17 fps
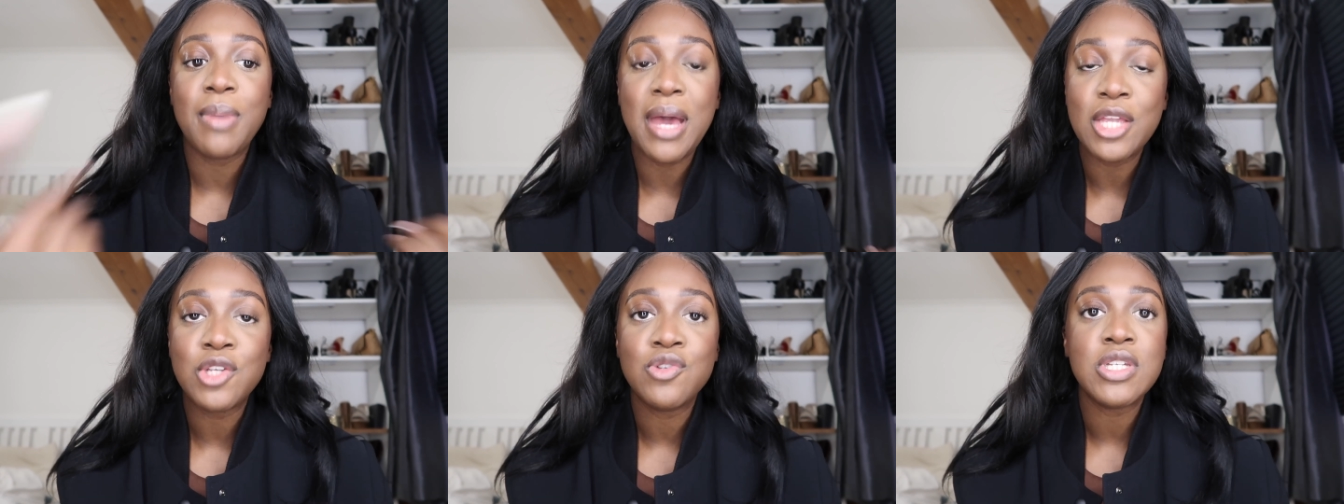
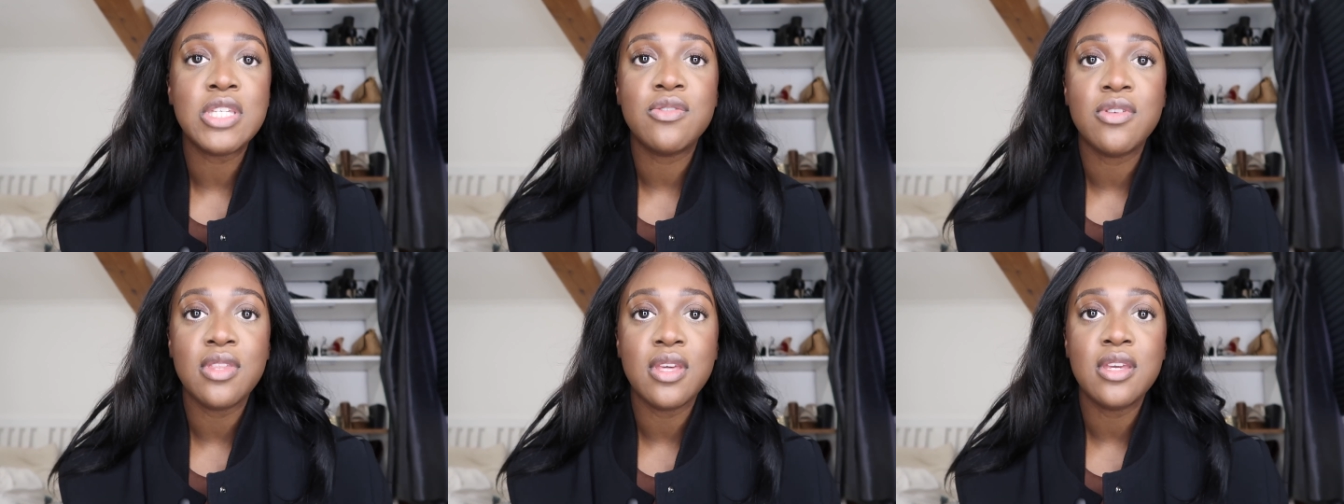
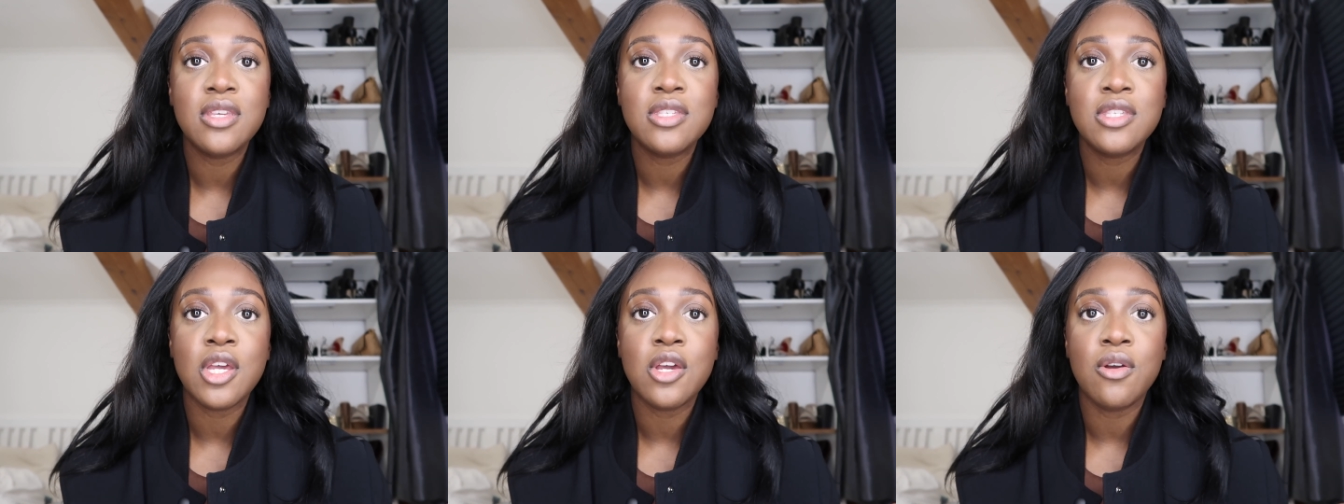batteries for
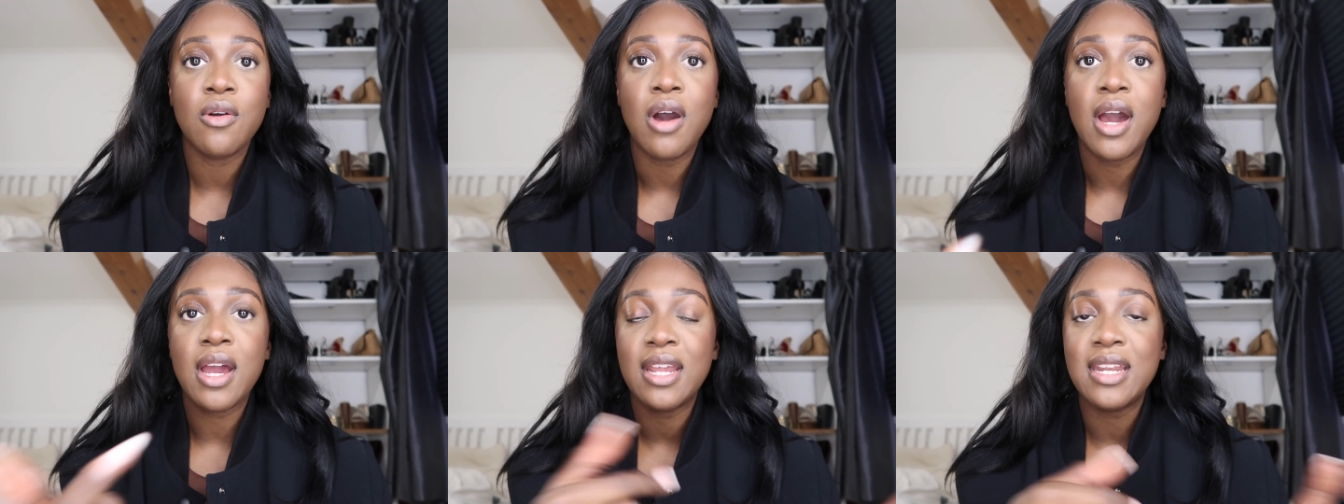this
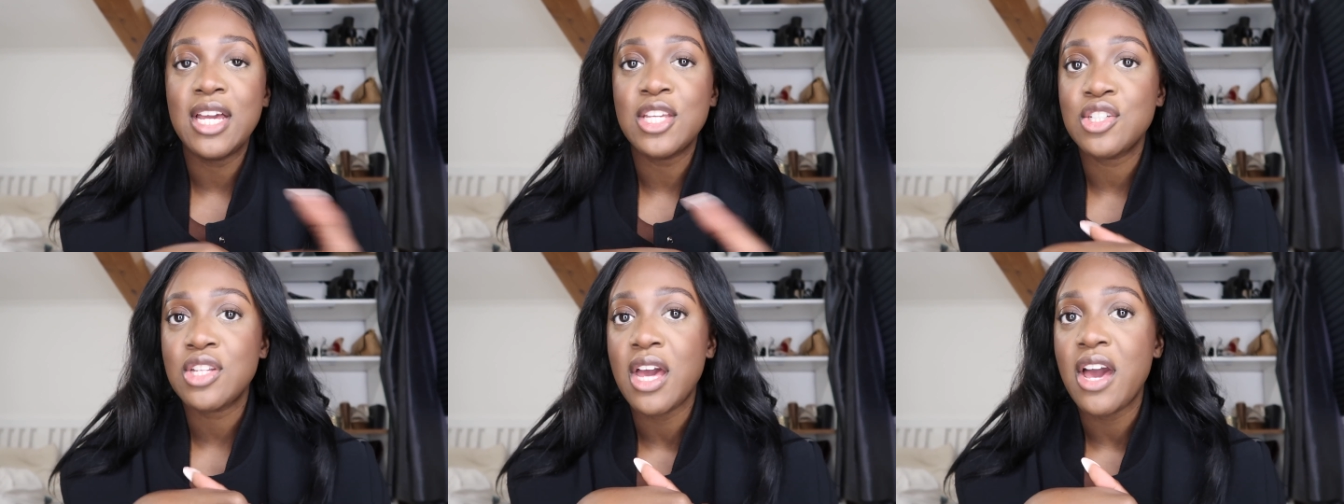so i can
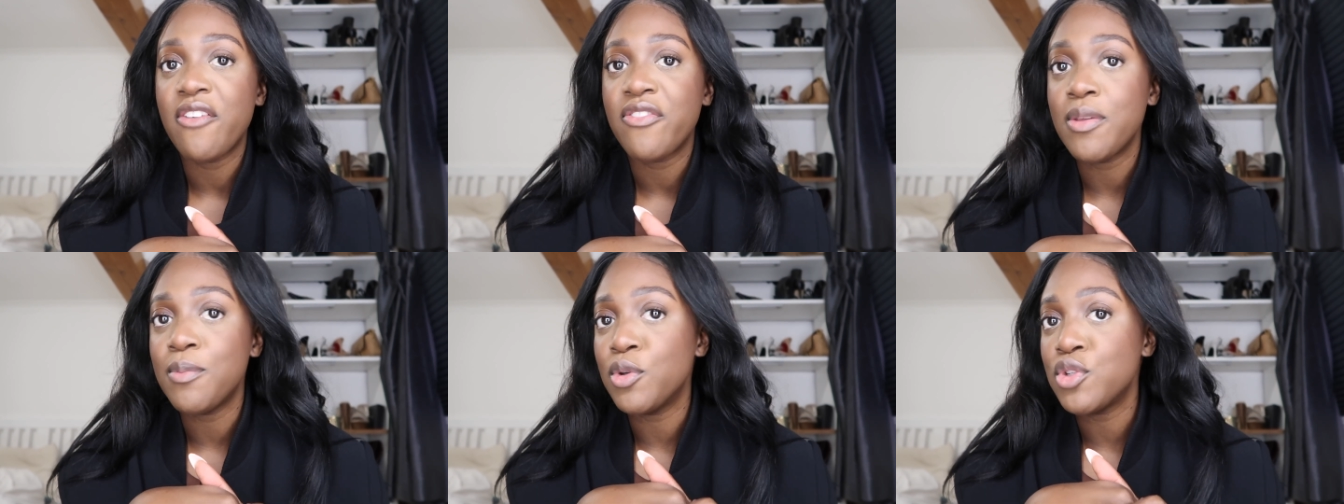actually
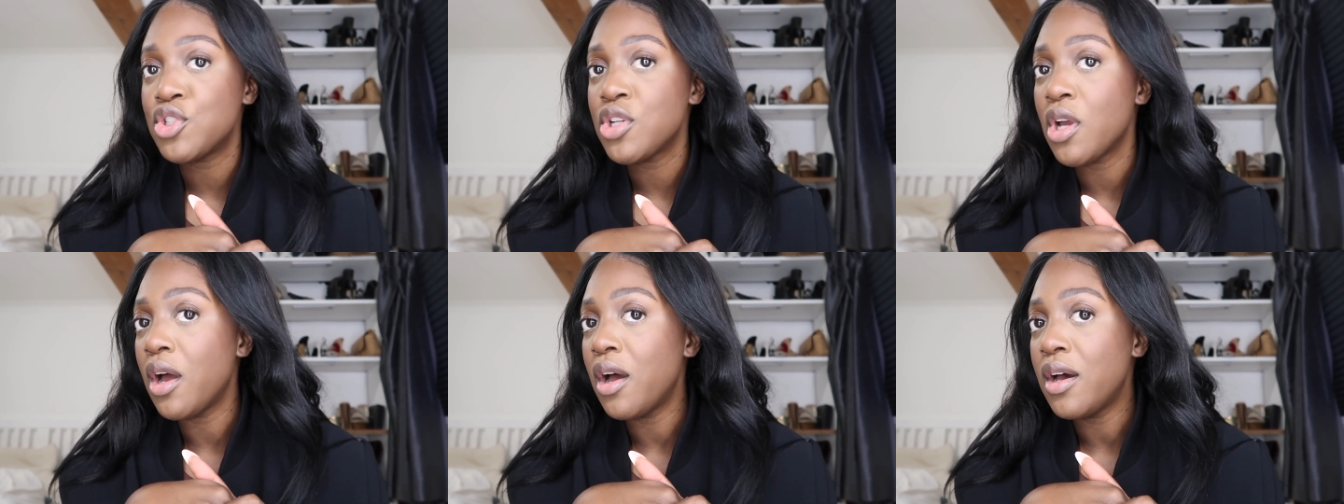have them on
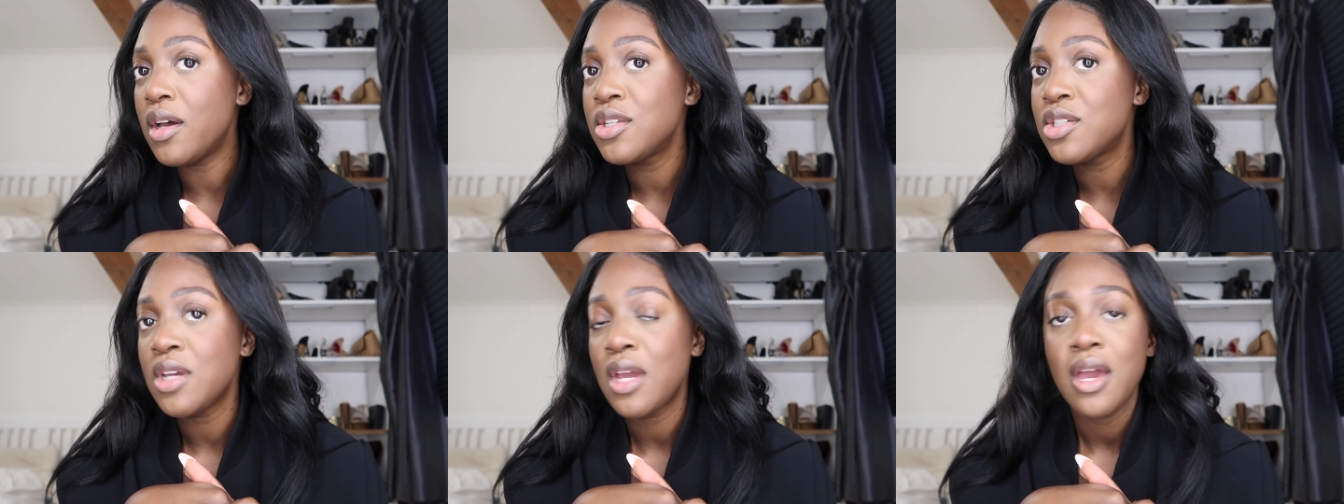
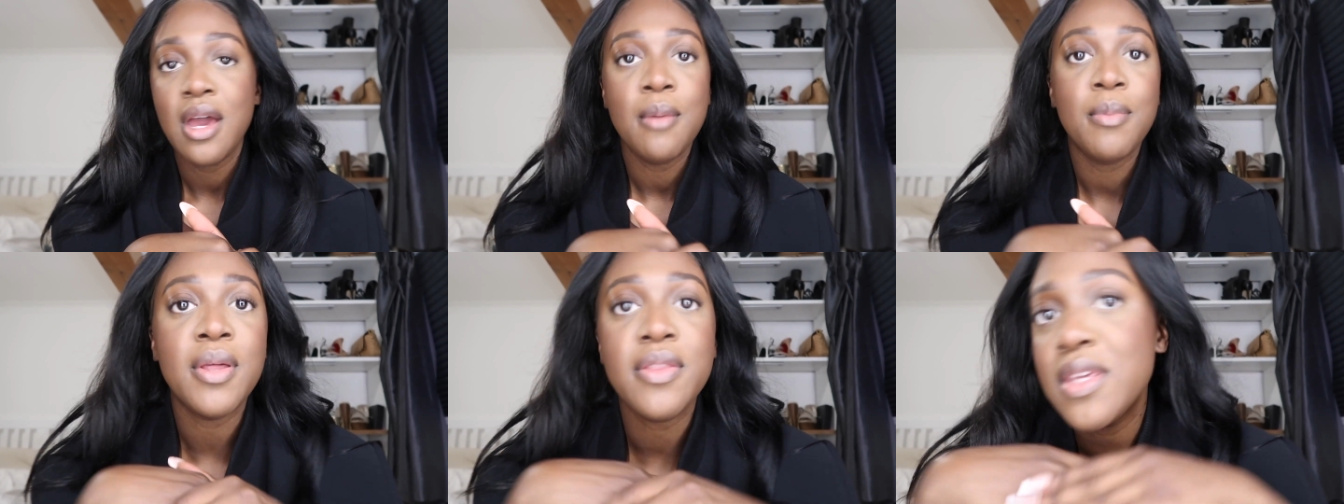charge
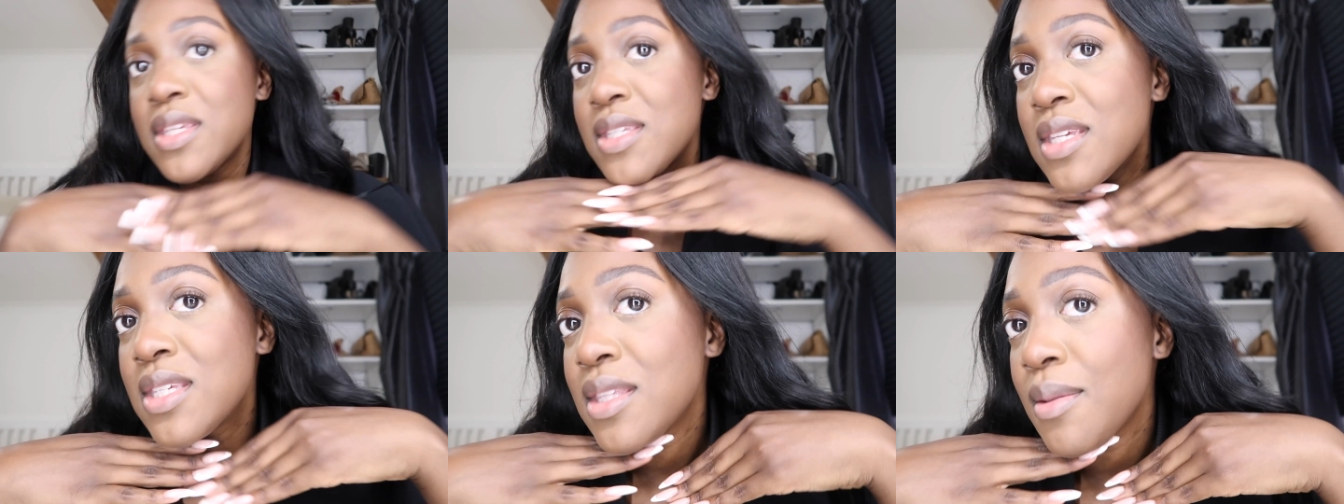but
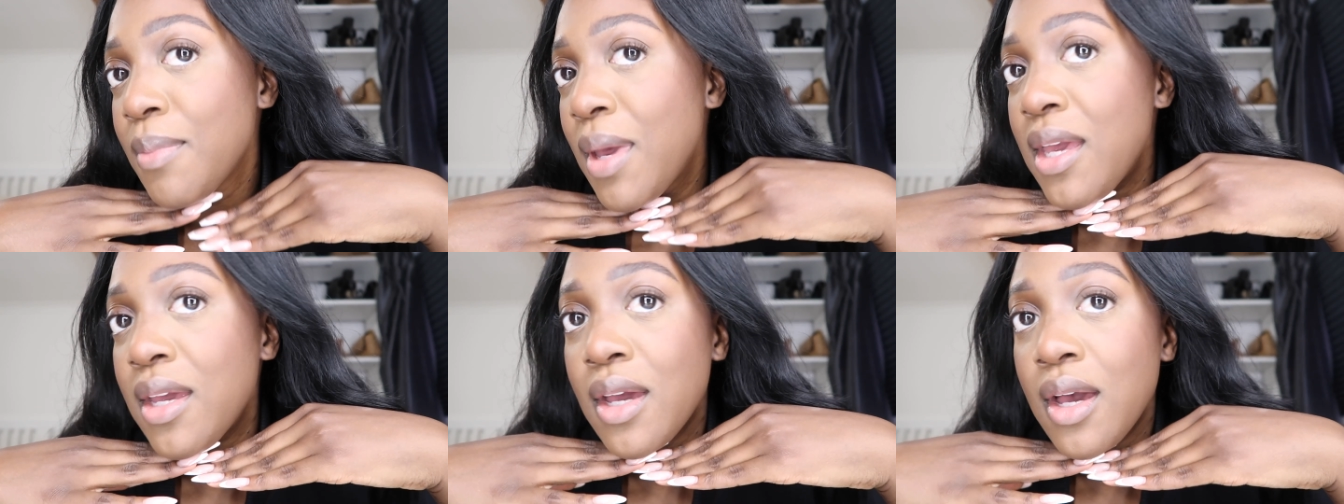this is the
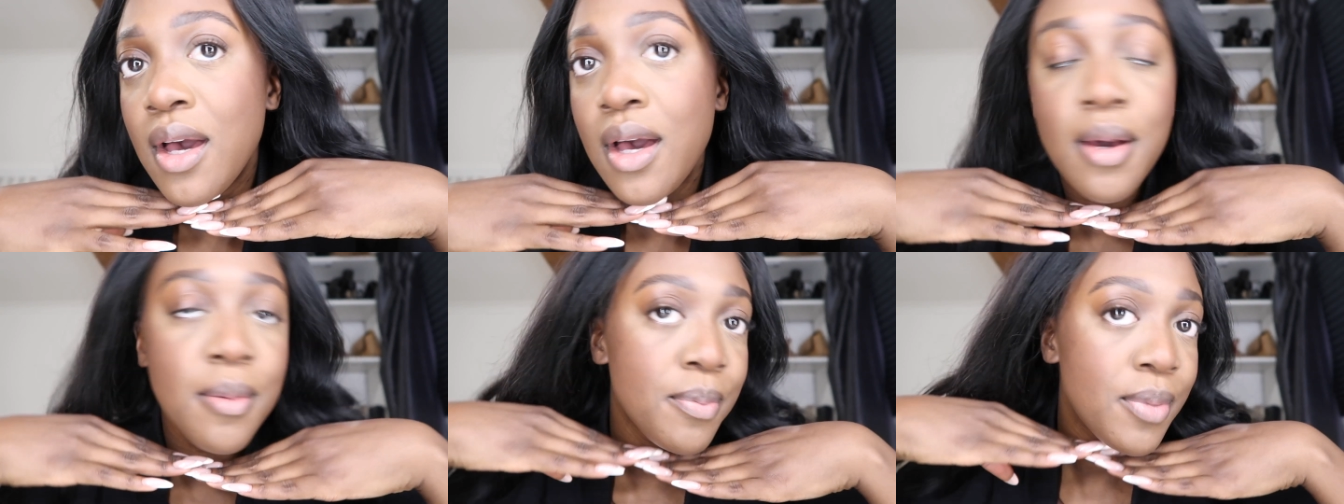
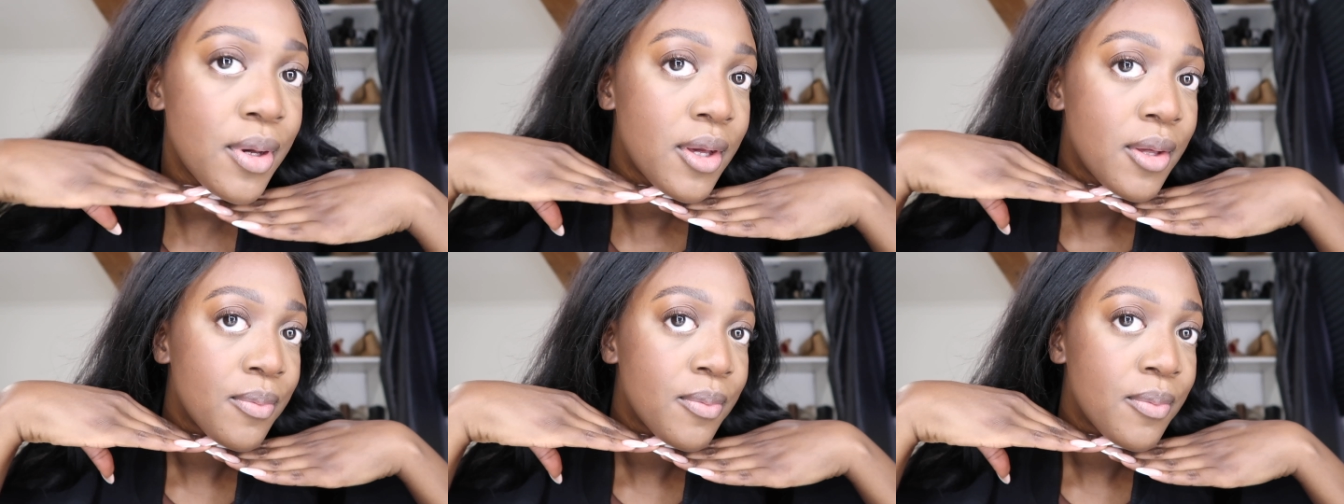makeup